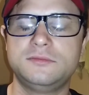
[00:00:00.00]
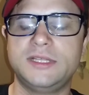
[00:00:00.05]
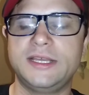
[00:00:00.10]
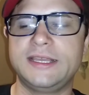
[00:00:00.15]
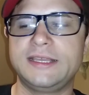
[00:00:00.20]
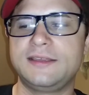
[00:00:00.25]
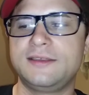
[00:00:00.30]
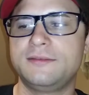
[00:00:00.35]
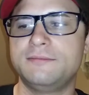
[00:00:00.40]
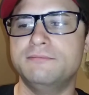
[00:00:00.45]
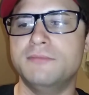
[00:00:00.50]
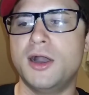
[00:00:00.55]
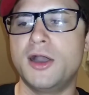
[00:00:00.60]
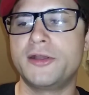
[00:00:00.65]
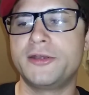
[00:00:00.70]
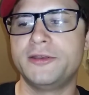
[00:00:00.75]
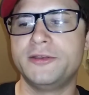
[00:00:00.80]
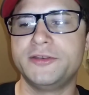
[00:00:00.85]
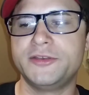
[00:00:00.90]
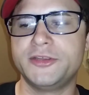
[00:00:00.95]
like
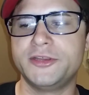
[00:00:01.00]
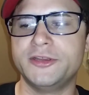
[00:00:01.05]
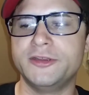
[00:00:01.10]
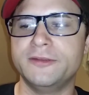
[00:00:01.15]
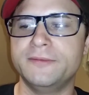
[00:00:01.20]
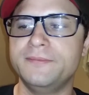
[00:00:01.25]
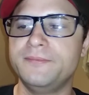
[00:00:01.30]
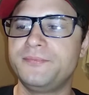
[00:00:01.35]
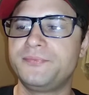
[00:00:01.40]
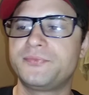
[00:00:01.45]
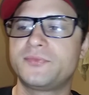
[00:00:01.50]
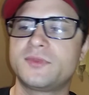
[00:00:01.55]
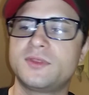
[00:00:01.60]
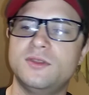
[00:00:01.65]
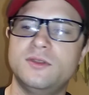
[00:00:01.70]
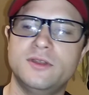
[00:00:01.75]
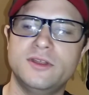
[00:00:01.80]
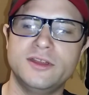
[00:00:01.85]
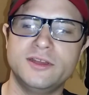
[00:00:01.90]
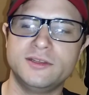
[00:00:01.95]
modern term,
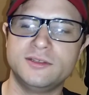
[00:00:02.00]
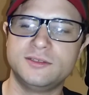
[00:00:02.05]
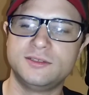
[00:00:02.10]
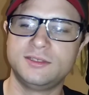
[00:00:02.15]
or